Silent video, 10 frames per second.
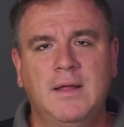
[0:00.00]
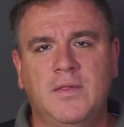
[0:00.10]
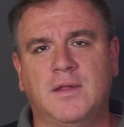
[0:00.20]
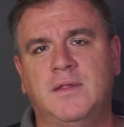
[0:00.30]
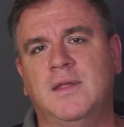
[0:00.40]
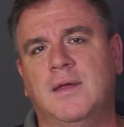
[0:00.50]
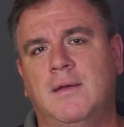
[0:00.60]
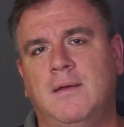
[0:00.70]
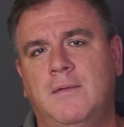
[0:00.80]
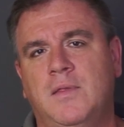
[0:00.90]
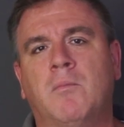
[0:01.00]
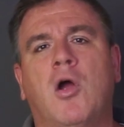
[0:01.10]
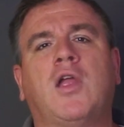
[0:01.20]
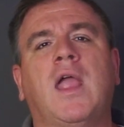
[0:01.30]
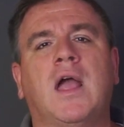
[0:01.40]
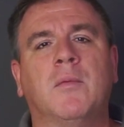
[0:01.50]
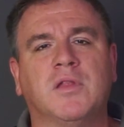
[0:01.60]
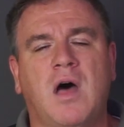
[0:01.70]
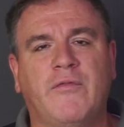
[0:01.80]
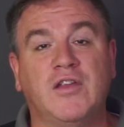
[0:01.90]
the marking comes
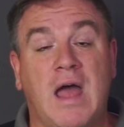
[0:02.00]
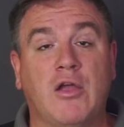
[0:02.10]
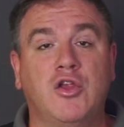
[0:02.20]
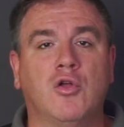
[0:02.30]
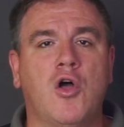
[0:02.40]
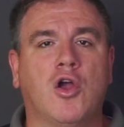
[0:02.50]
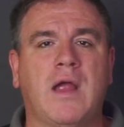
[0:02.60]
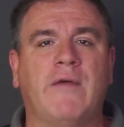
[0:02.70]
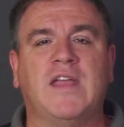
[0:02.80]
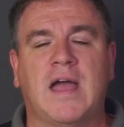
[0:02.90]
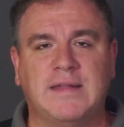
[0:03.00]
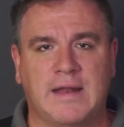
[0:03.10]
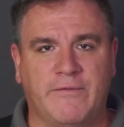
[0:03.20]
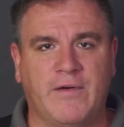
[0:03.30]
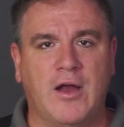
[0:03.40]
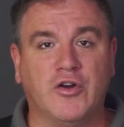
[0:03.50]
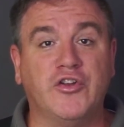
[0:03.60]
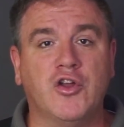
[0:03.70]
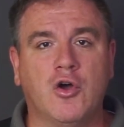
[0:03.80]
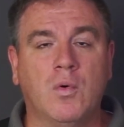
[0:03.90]
off and now you no longer have the identifier to
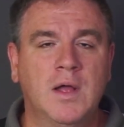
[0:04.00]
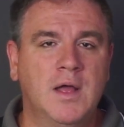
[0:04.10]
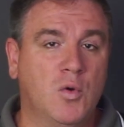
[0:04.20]
know